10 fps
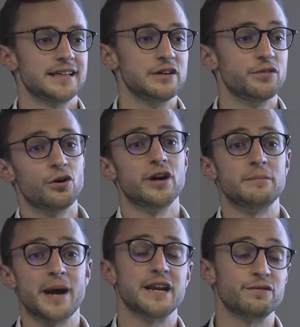you've already
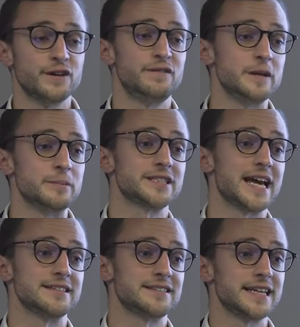made a 50%
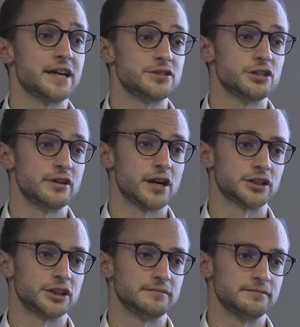CO2
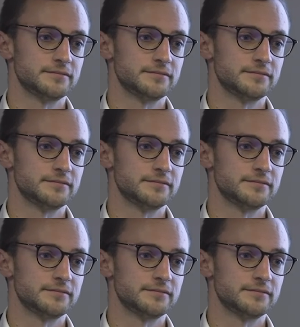reduction.